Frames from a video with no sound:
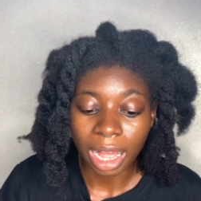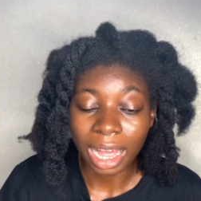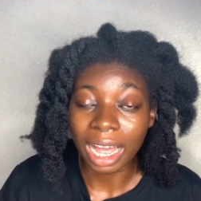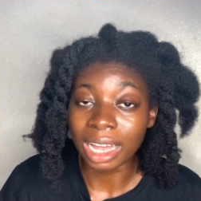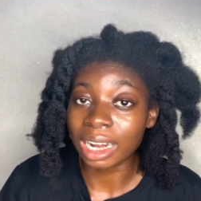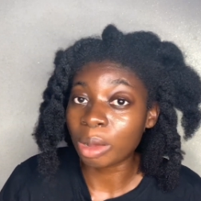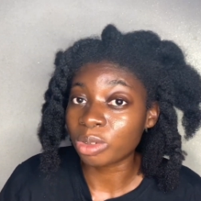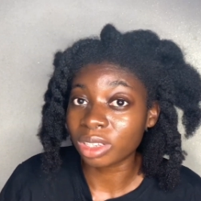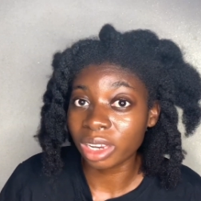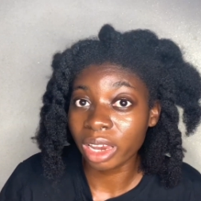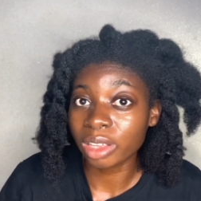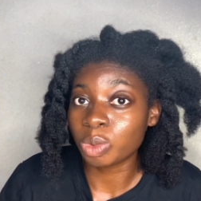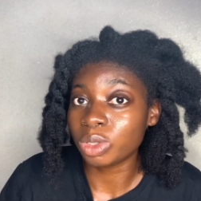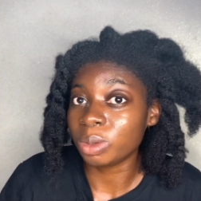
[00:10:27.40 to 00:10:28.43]
and I was
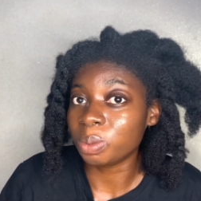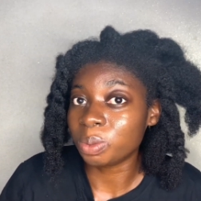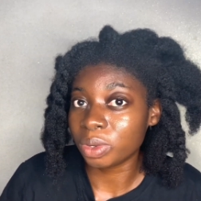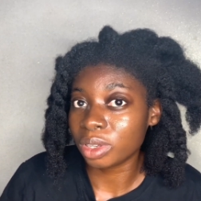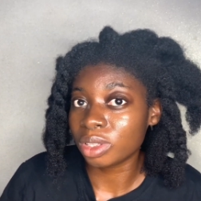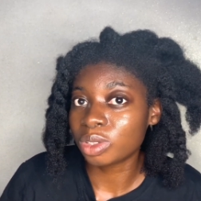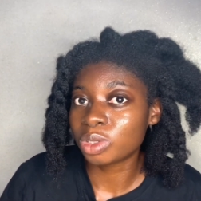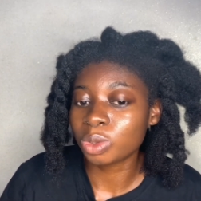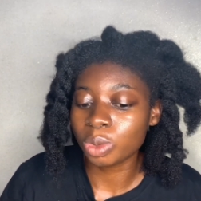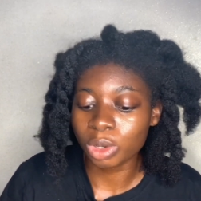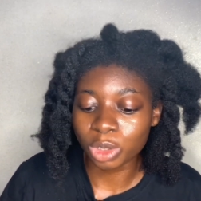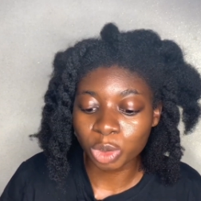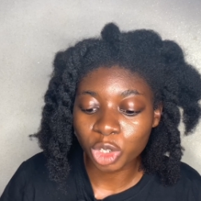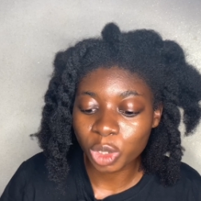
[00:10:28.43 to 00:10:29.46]
left with the braids. So
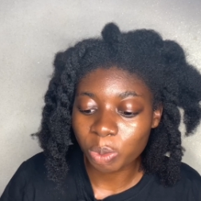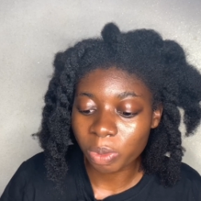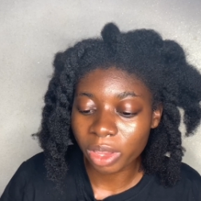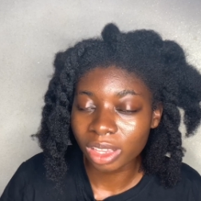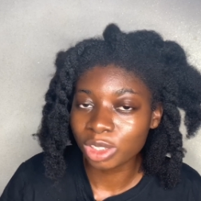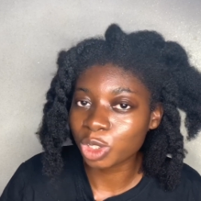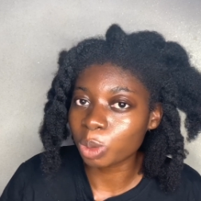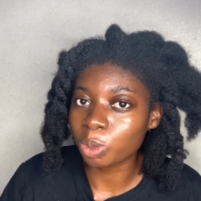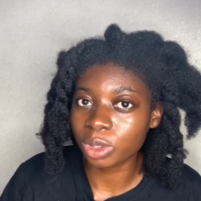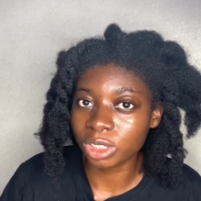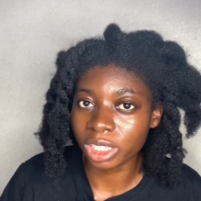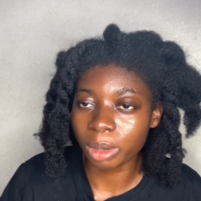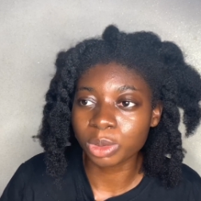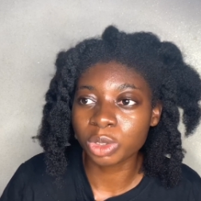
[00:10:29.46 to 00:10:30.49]
it took me so much
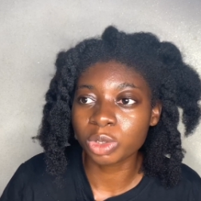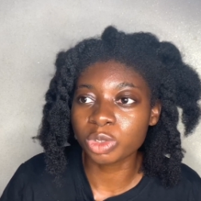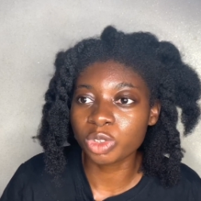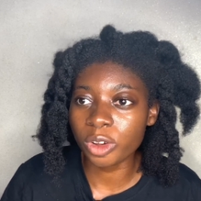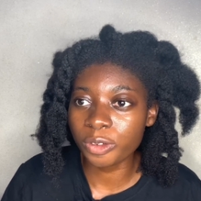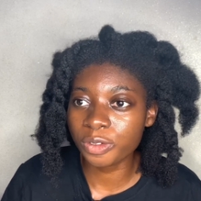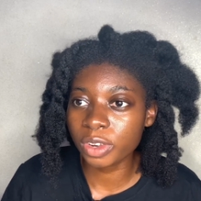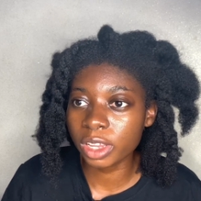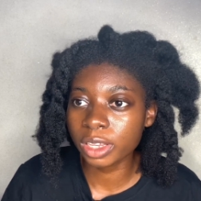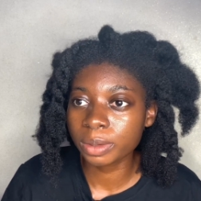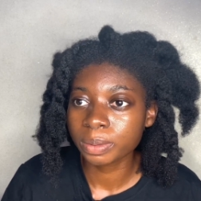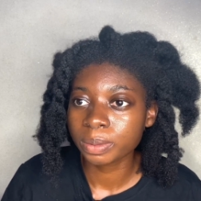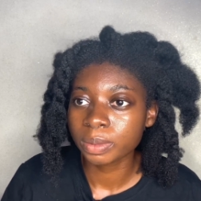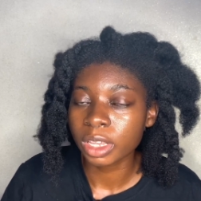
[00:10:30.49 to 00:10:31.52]
time. So roughly,
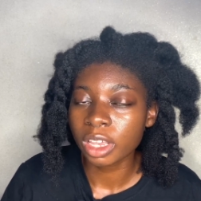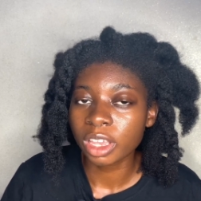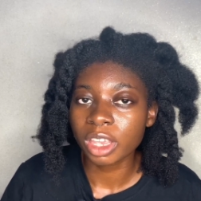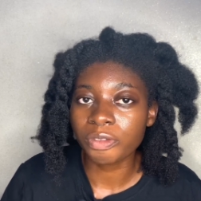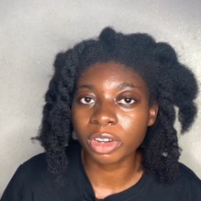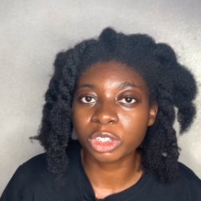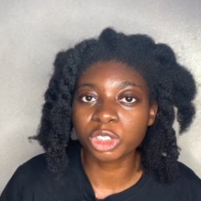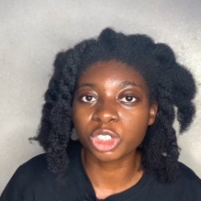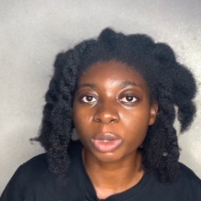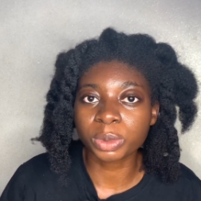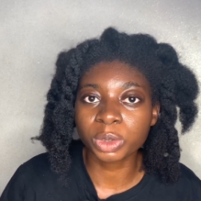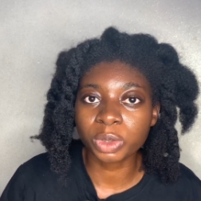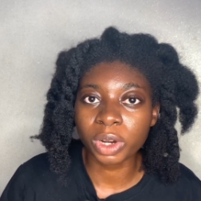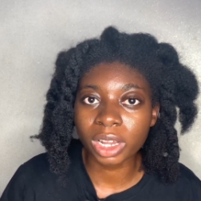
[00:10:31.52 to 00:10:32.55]
if I should
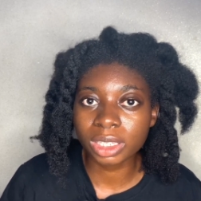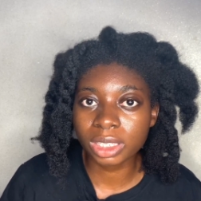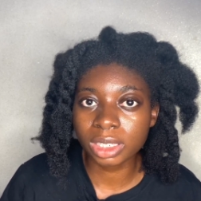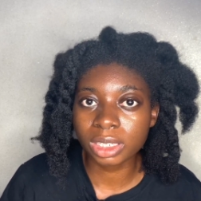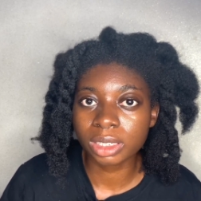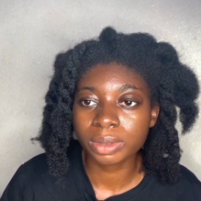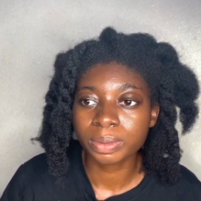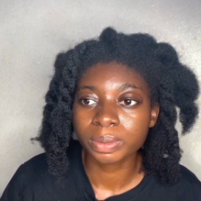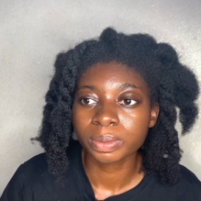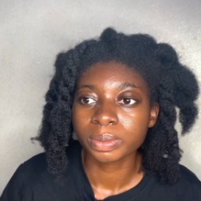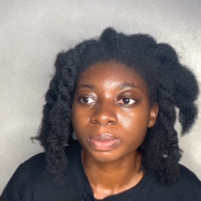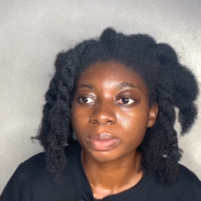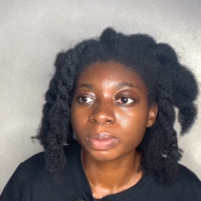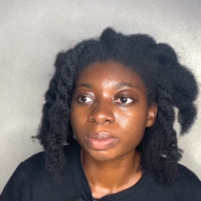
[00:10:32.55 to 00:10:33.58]
subtract
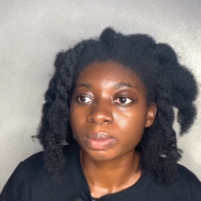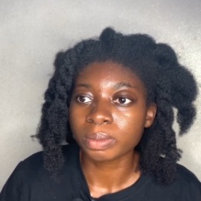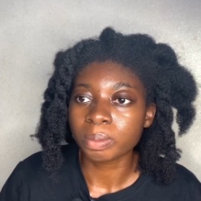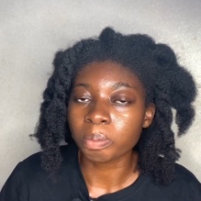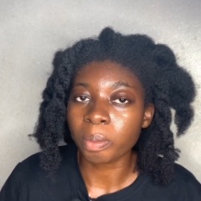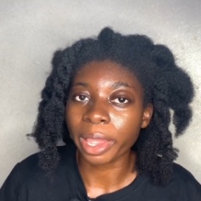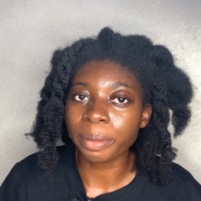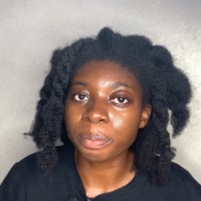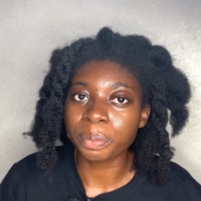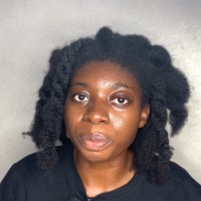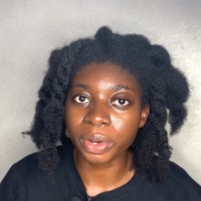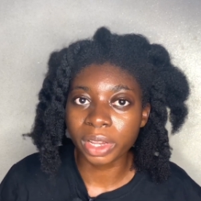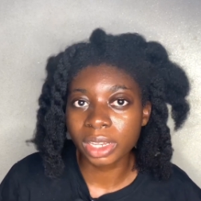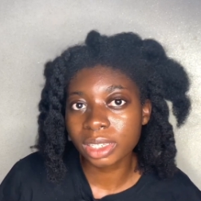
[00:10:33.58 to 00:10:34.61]
my
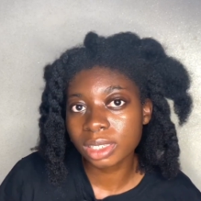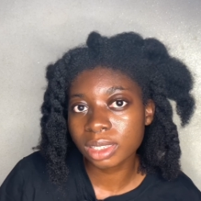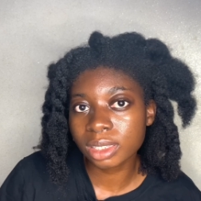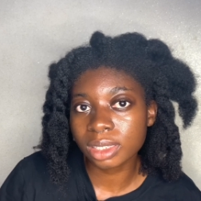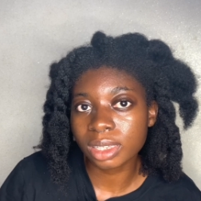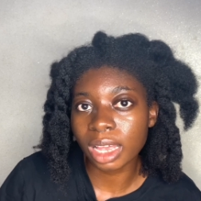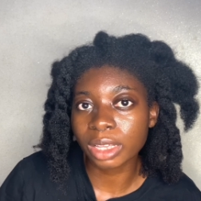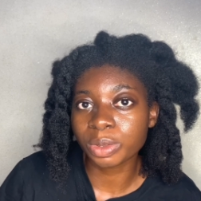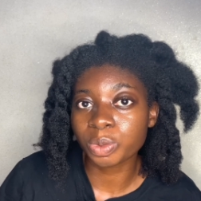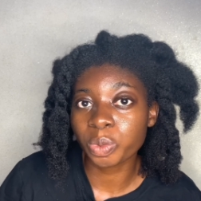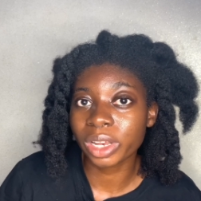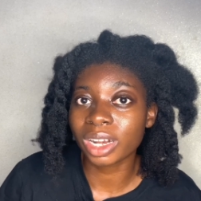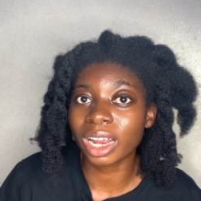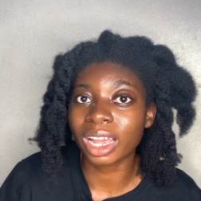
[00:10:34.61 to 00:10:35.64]
breaks and
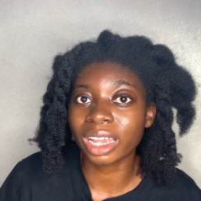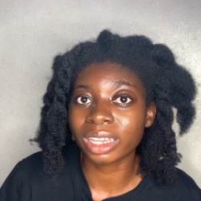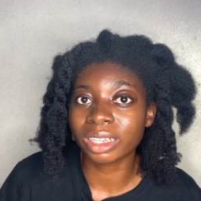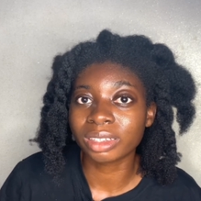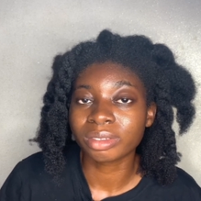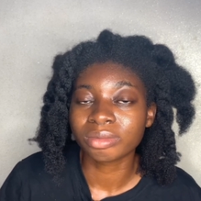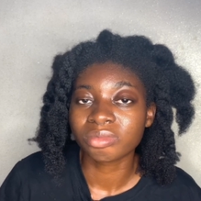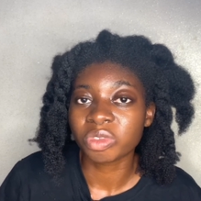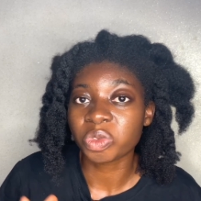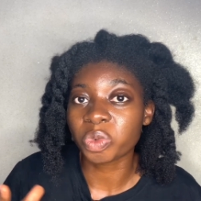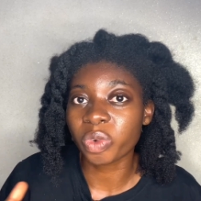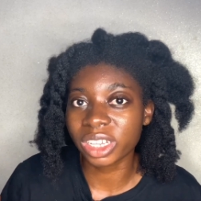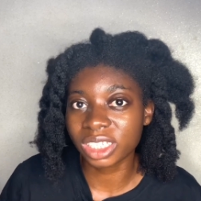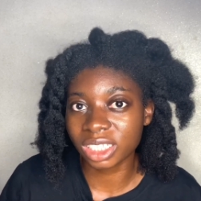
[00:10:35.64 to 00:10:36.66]
when I
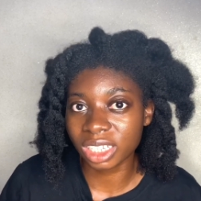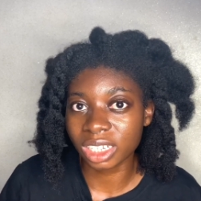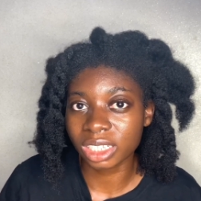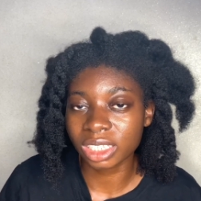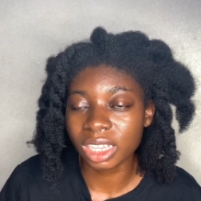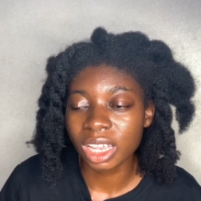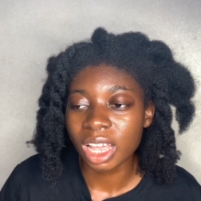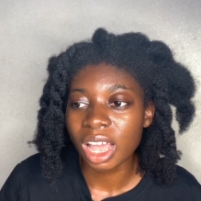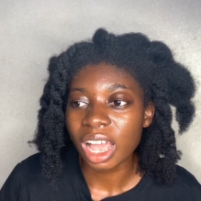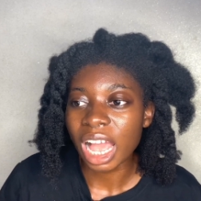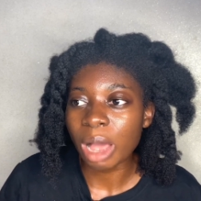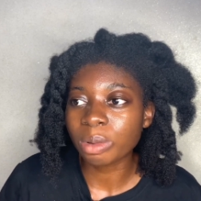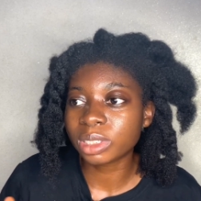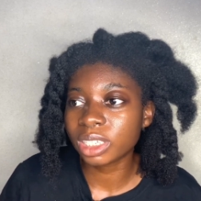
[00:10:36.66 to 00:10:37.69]
rested,
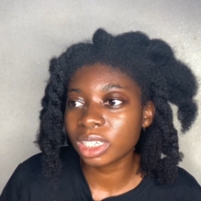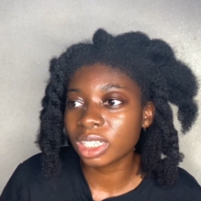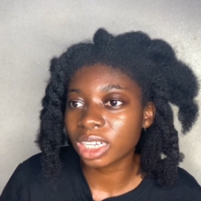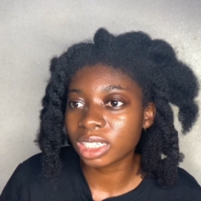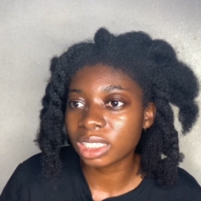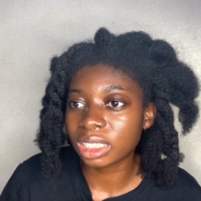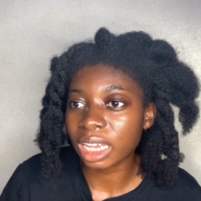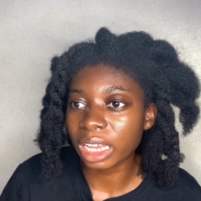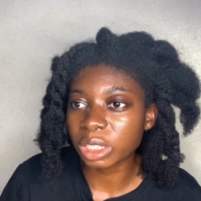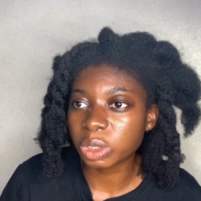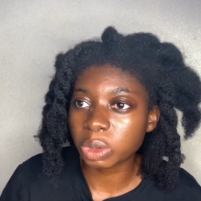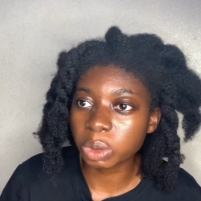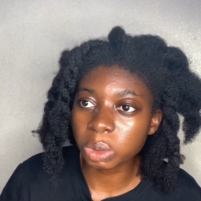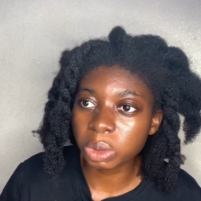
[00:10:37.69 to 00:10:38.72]
I would say that I
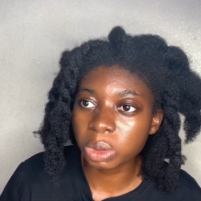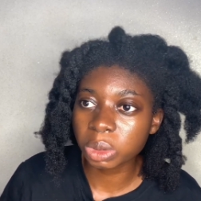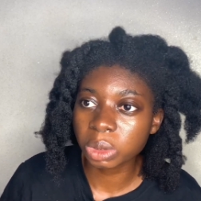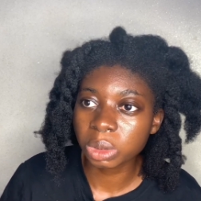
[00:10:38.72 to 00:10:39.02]
took